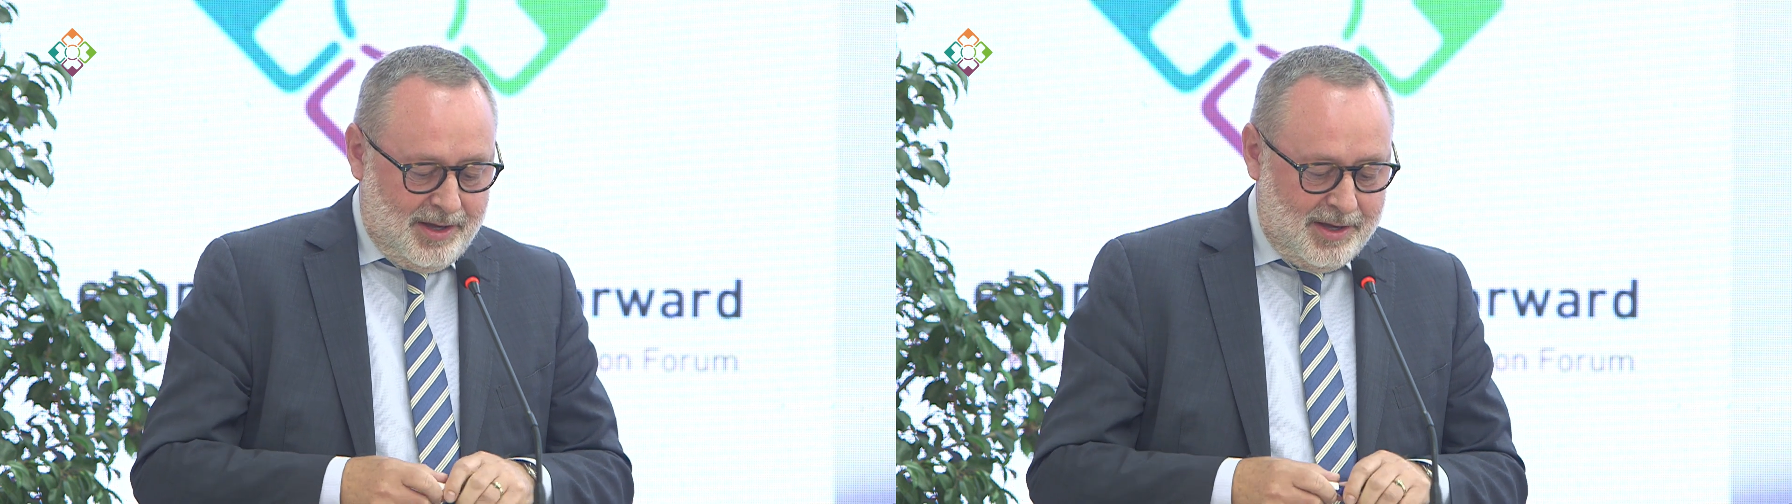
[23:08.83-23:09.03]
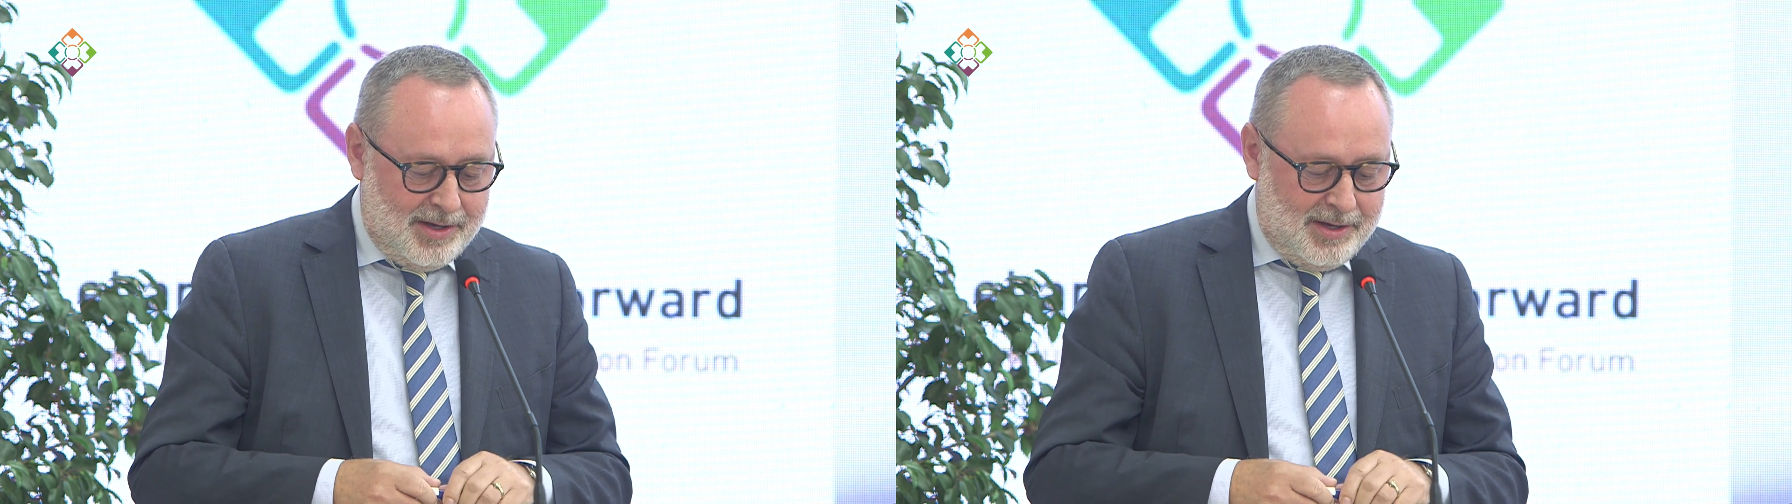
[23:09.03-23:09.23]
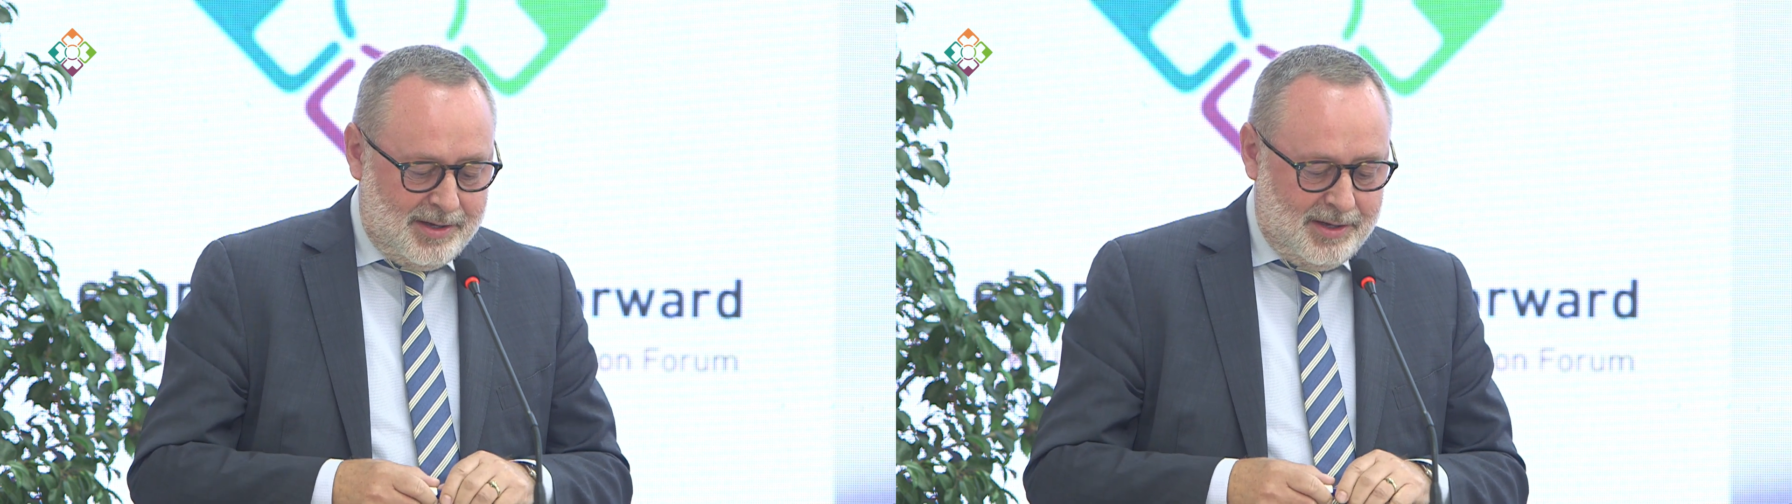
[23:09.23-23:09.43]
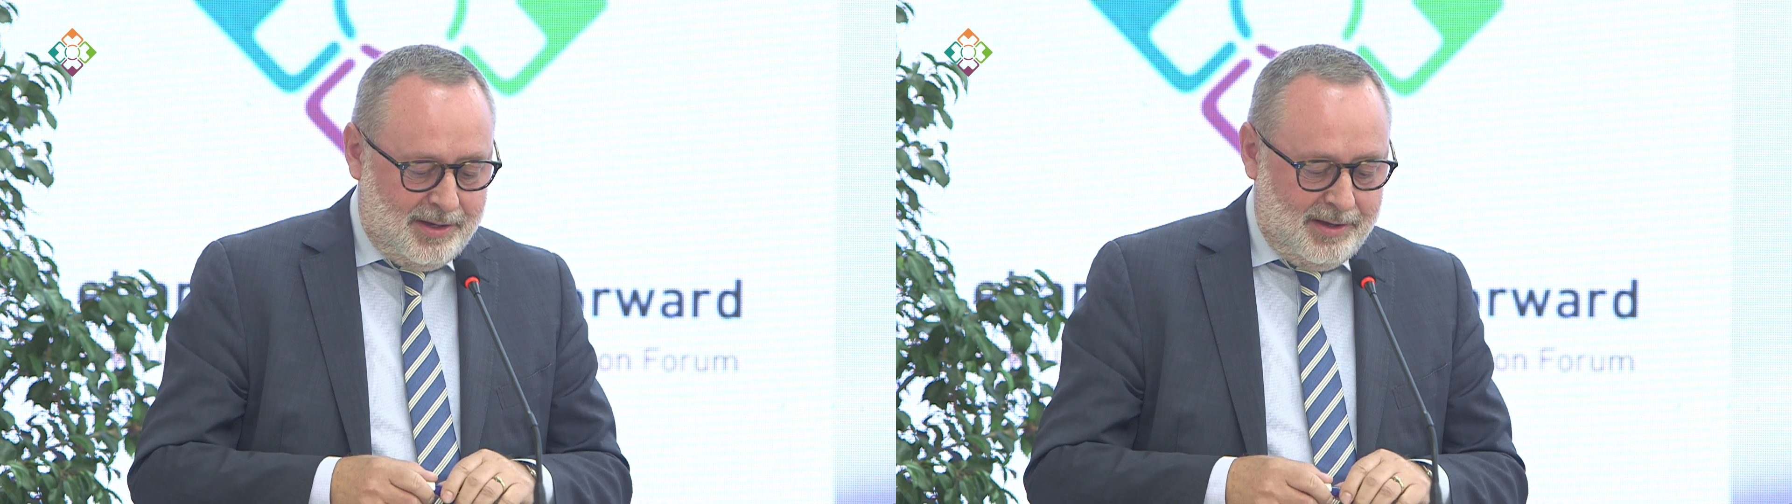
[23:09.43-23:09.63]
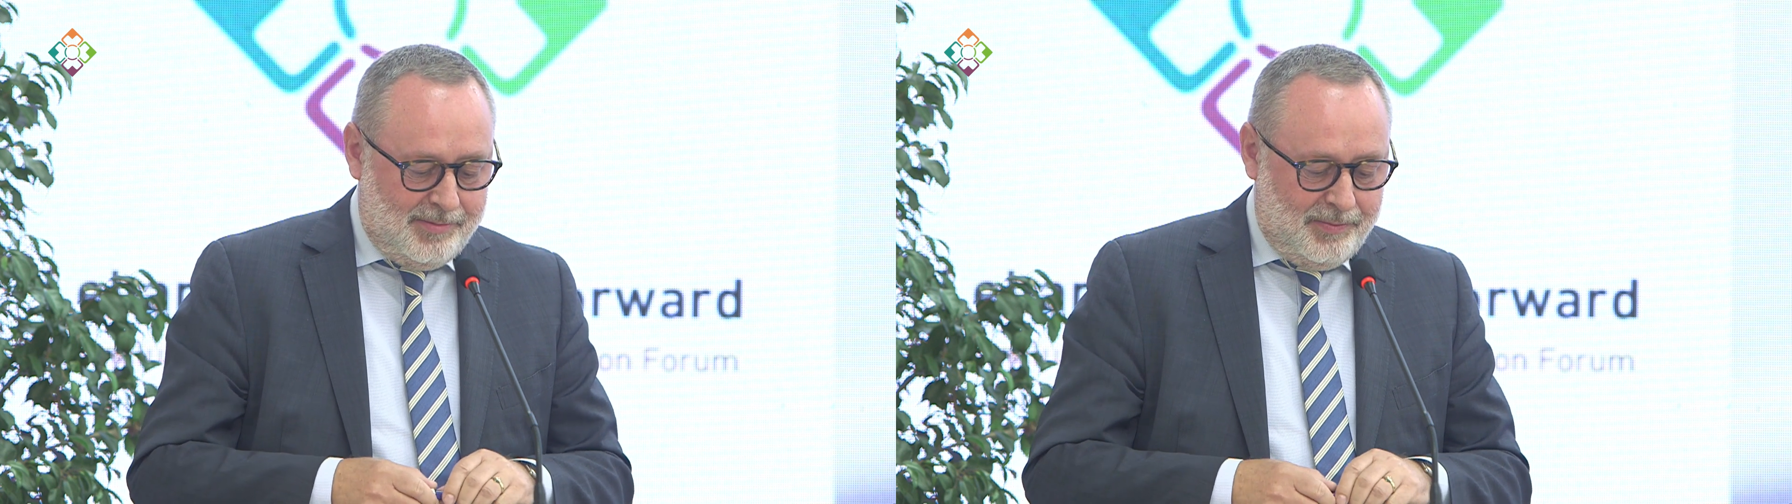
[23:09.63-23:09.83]

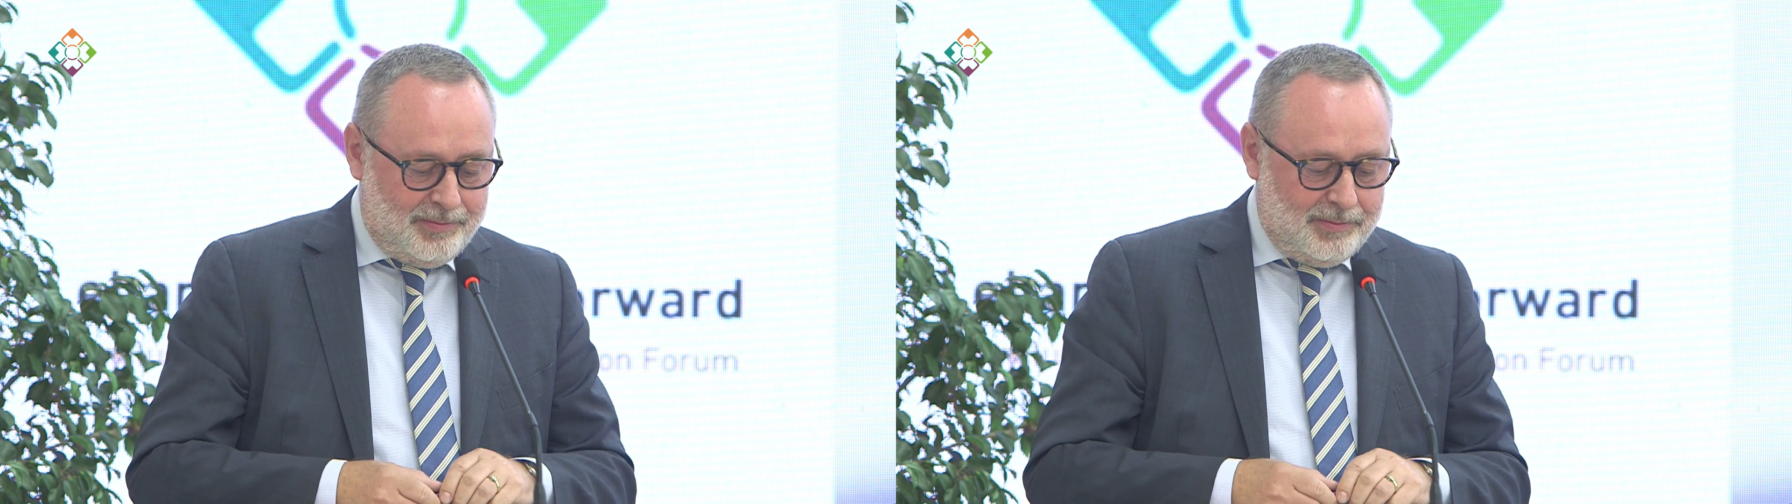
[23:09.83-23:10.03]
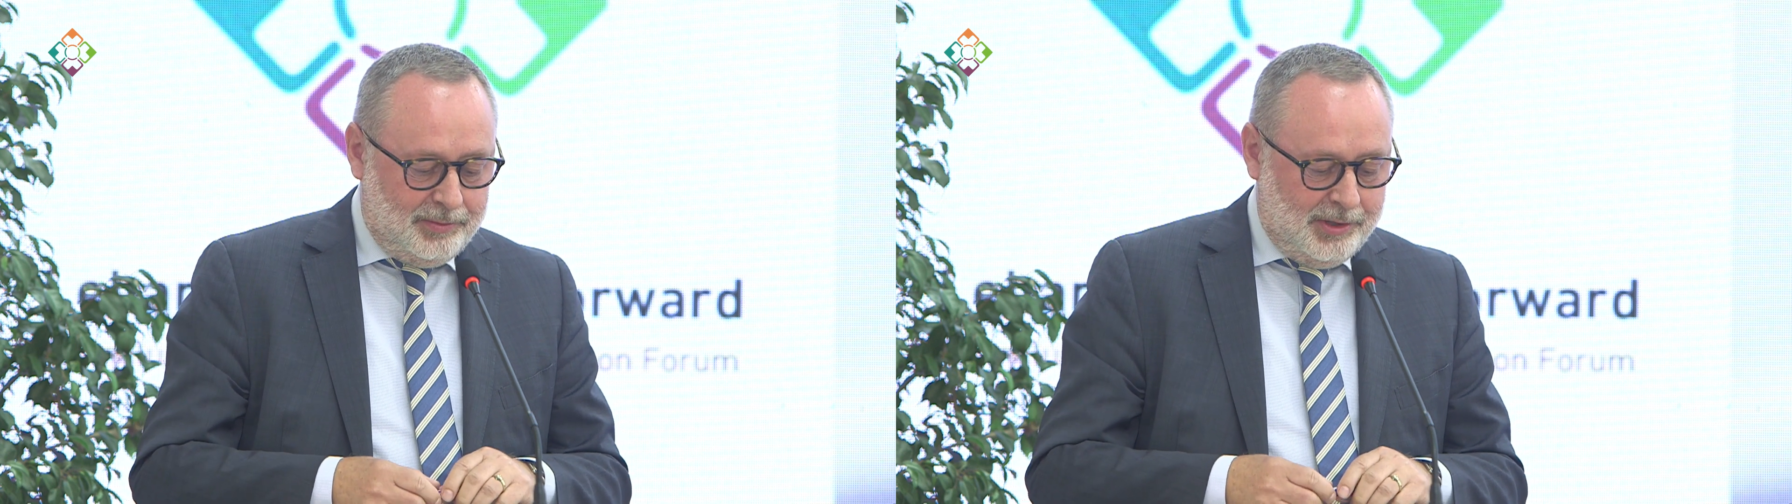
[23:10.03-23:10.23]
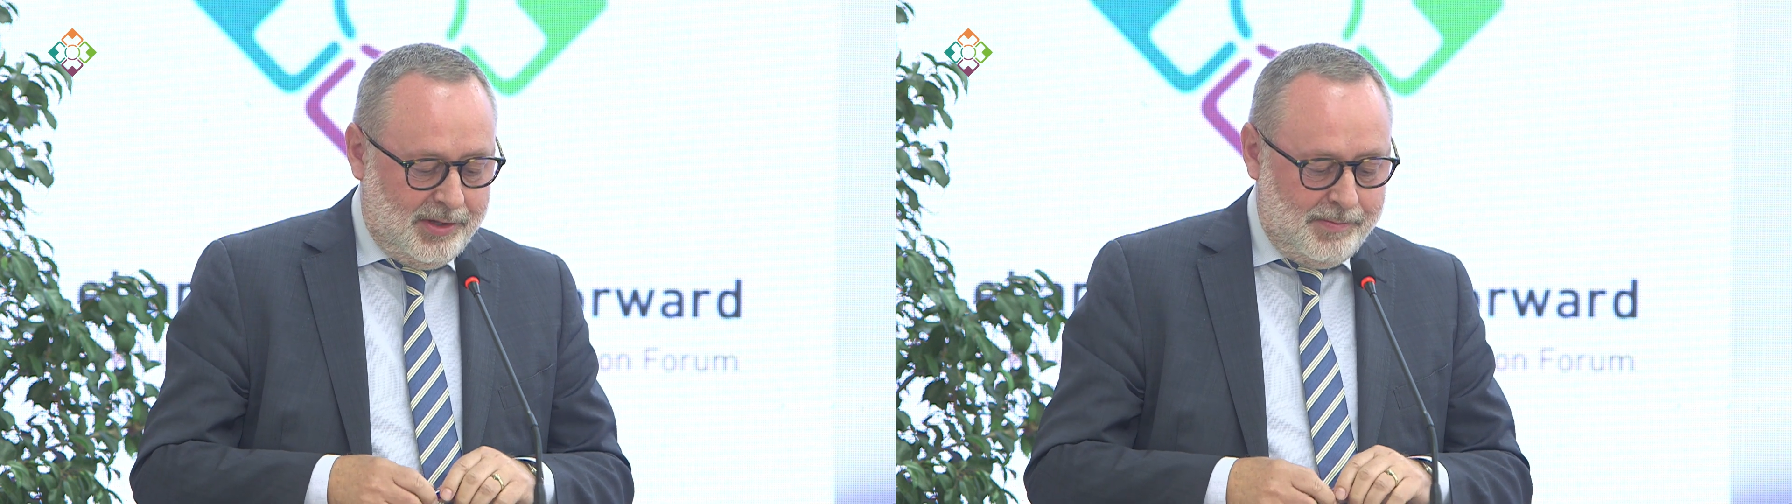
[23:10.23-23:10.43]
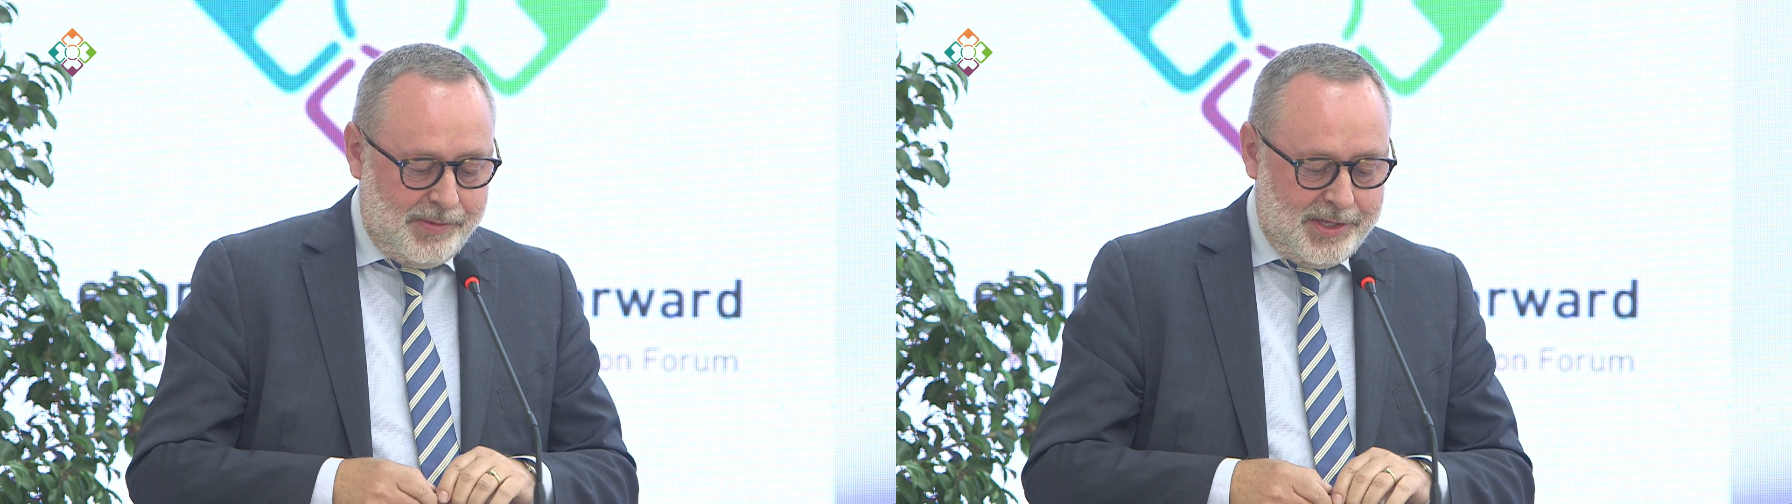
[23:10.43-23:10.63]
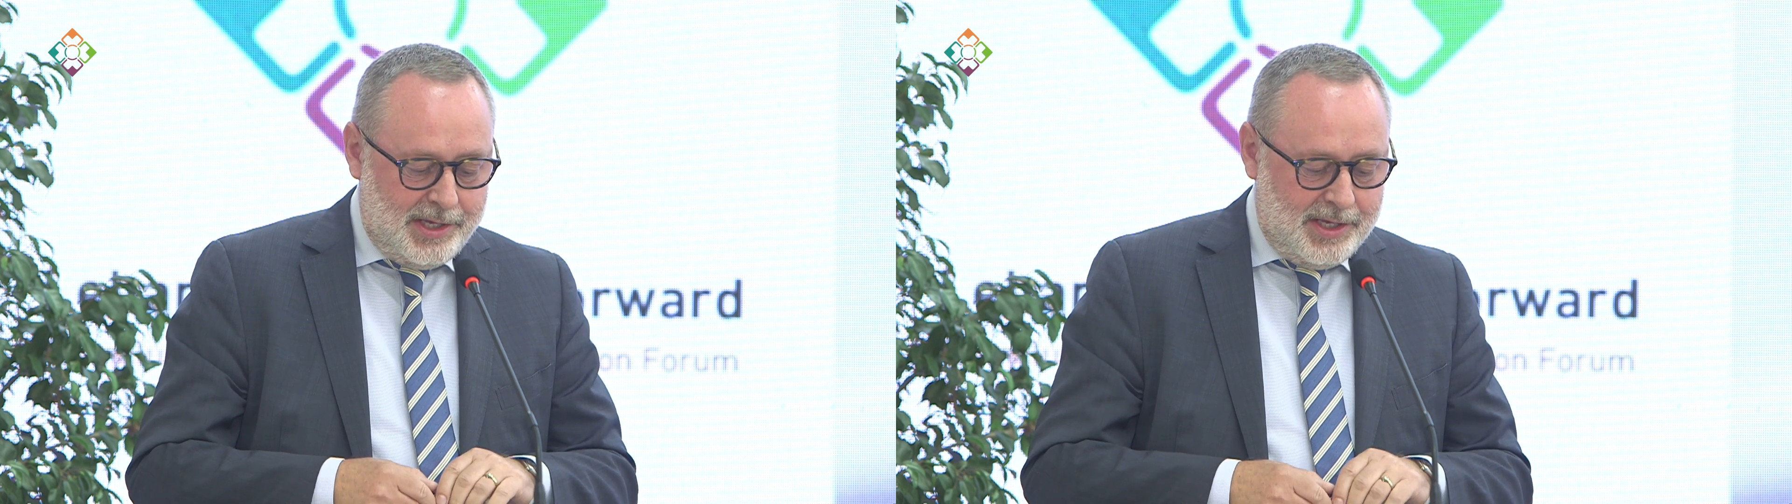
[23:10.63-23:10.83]
But
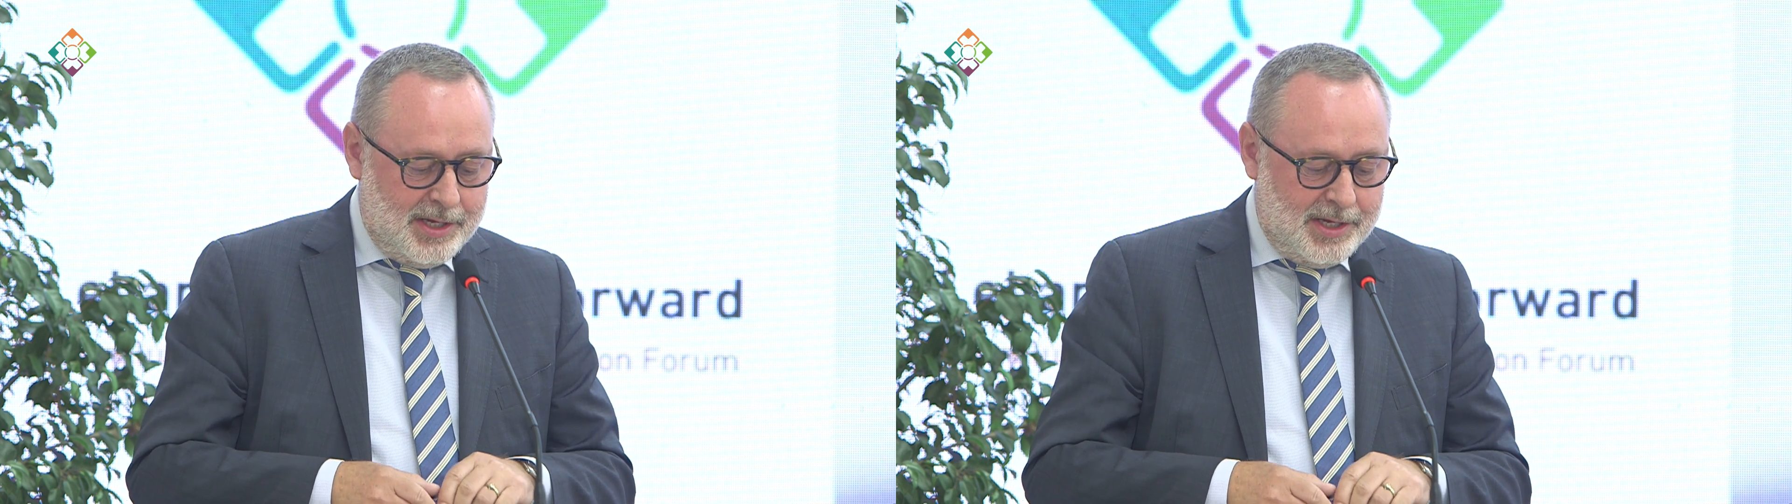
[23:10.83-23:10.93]
I